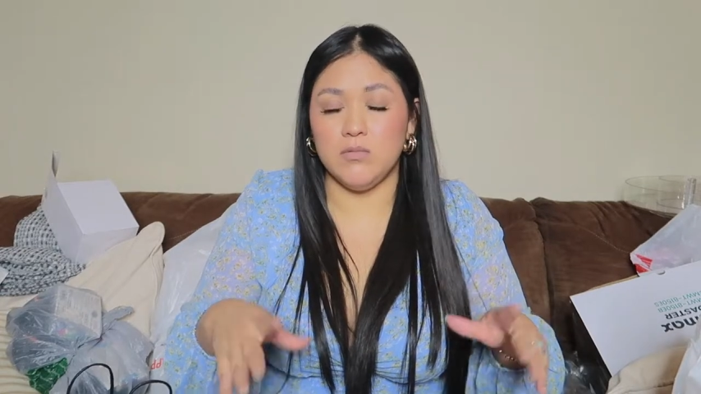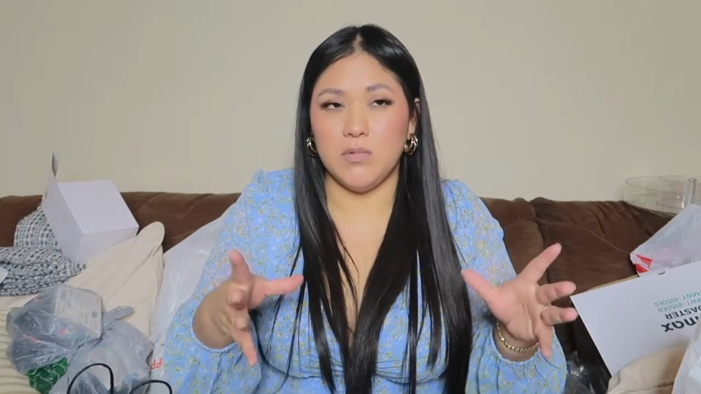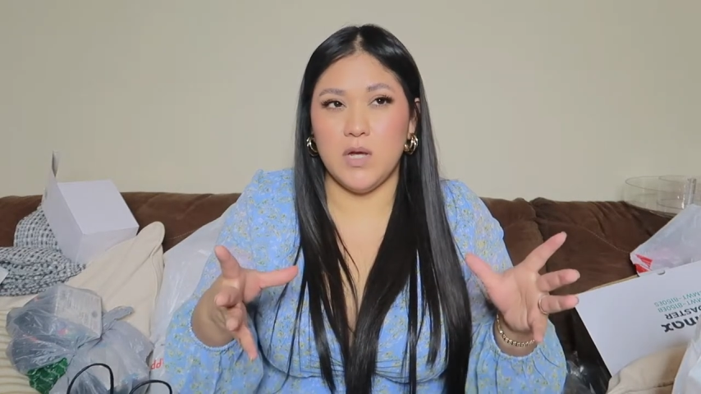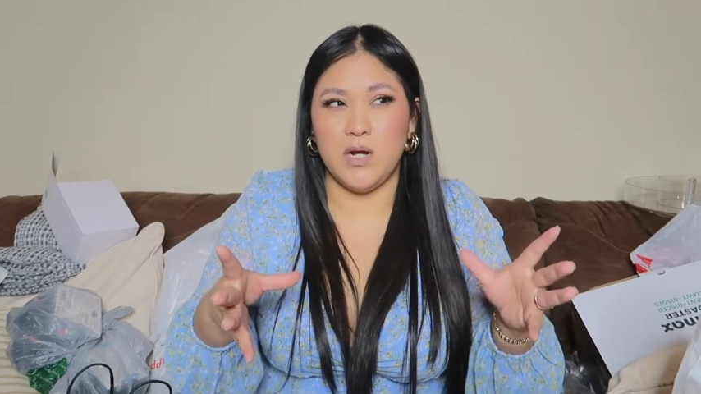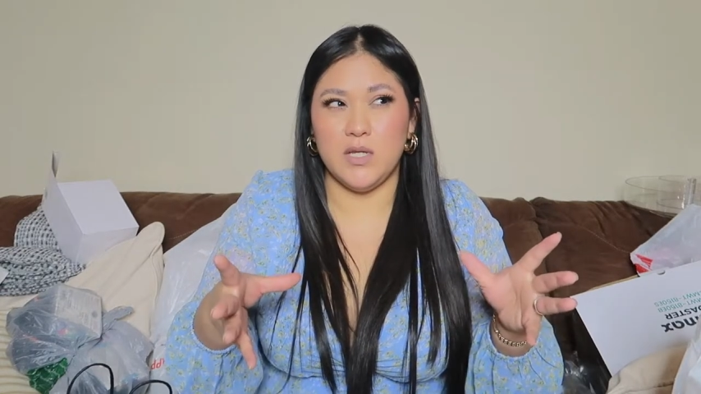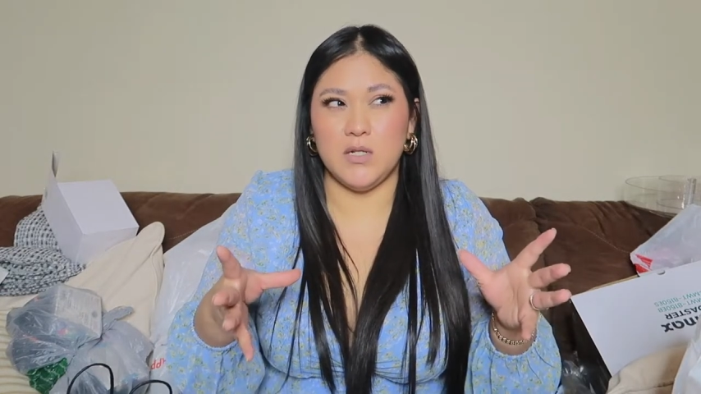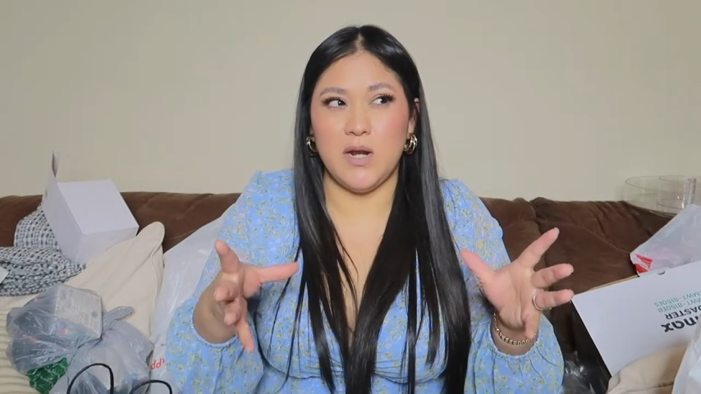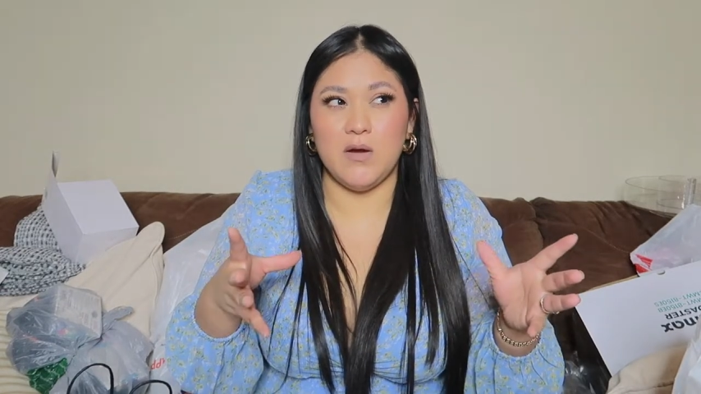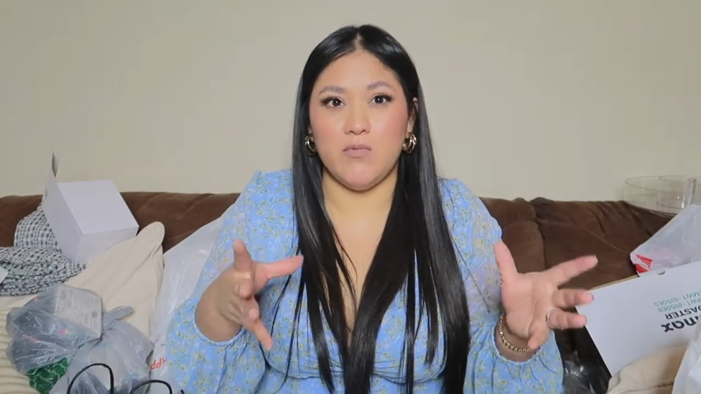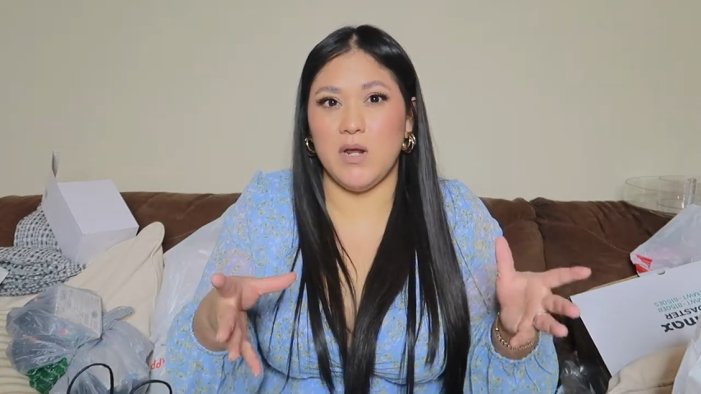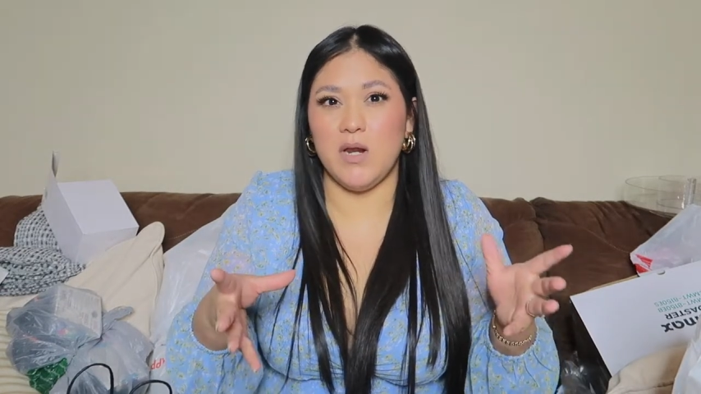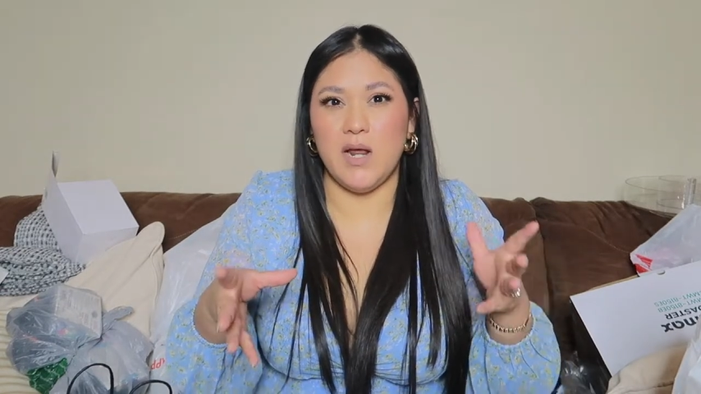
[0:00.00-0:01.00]
that is
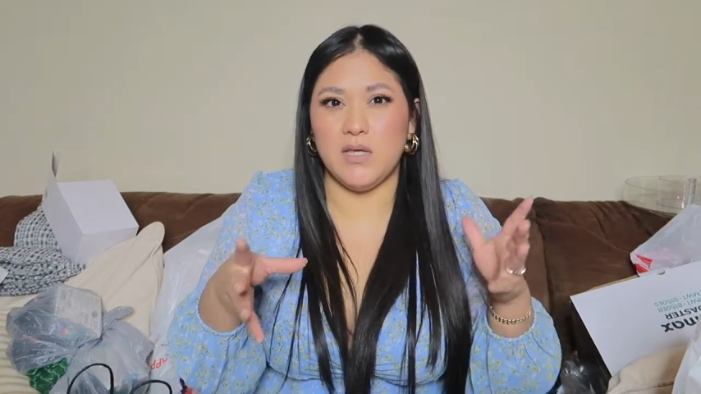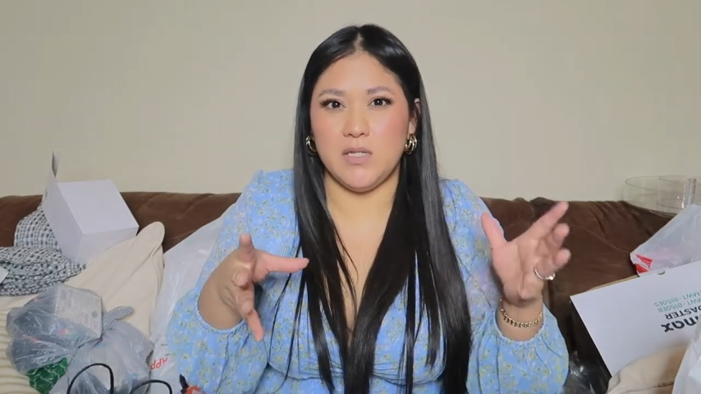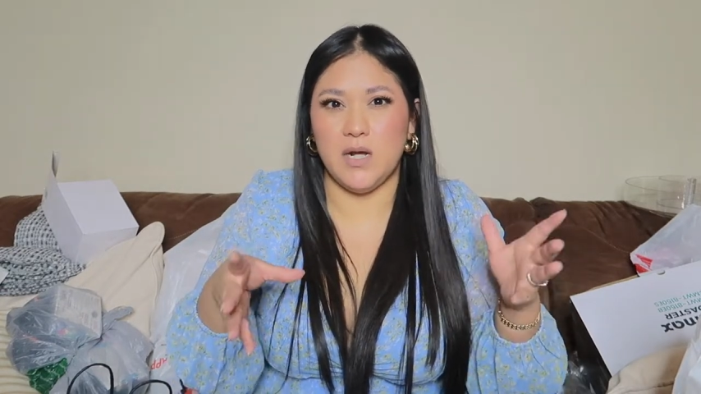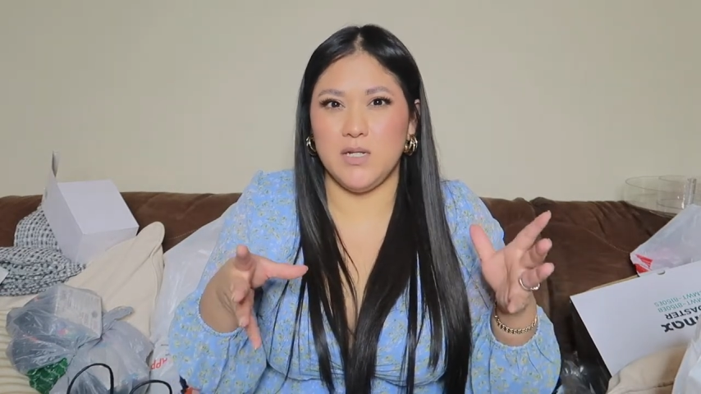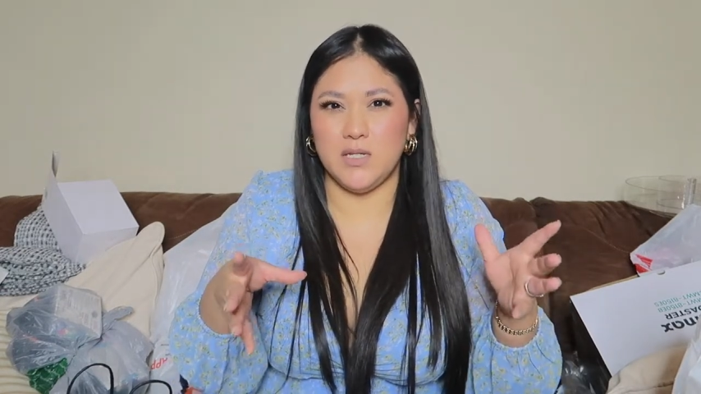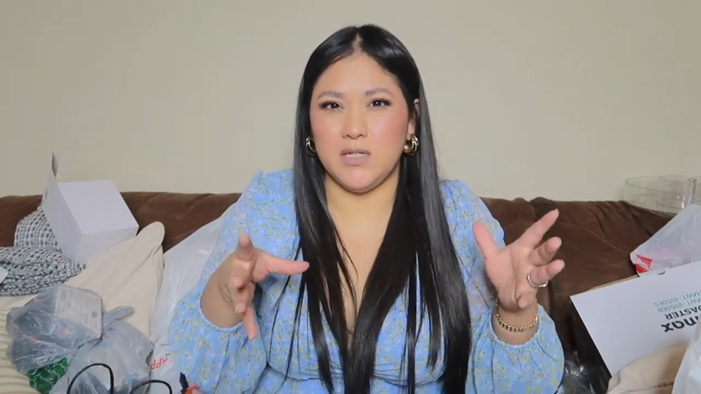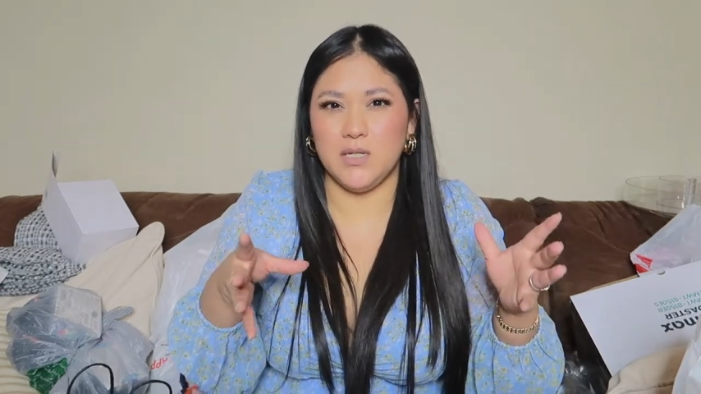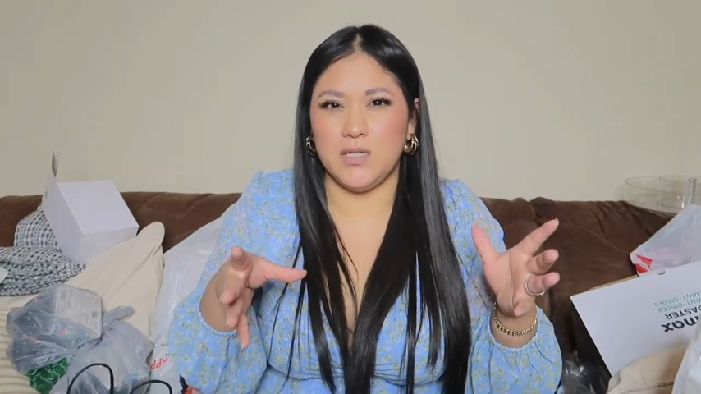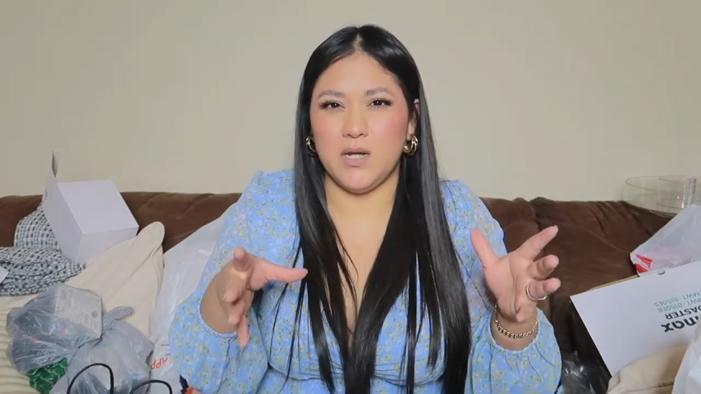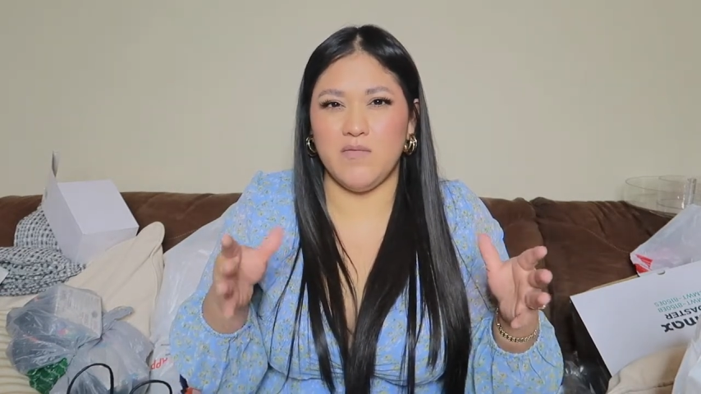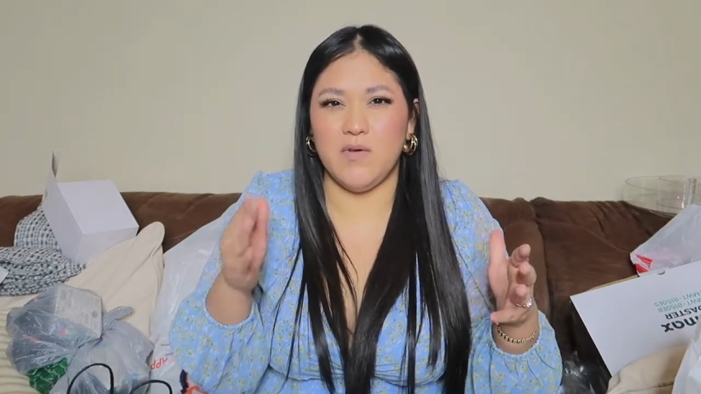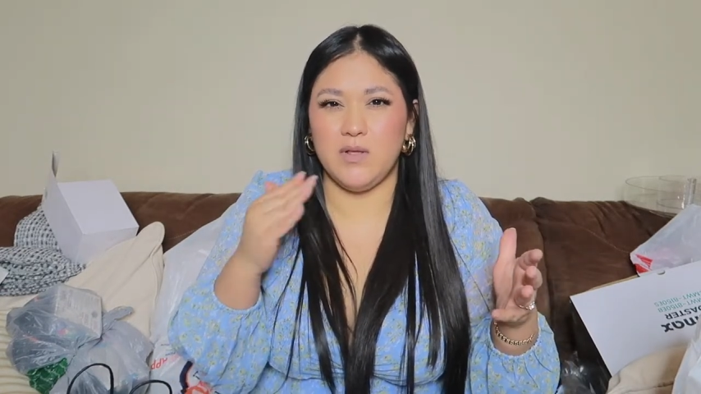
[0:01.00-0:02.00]
like red light salsas and stuff,